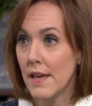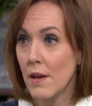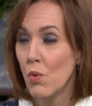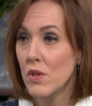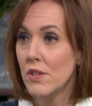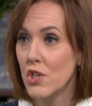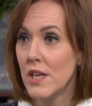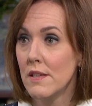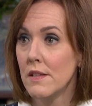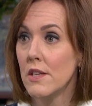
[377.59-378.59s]
And it was
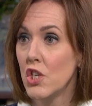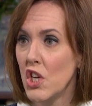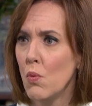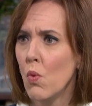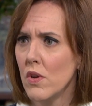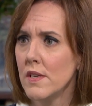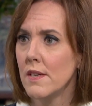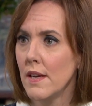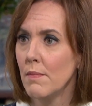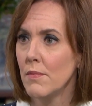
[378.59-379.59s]
suggested that she wanted
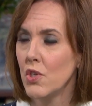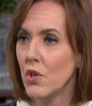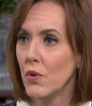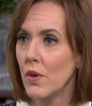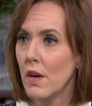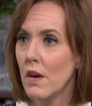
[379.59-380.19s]
him to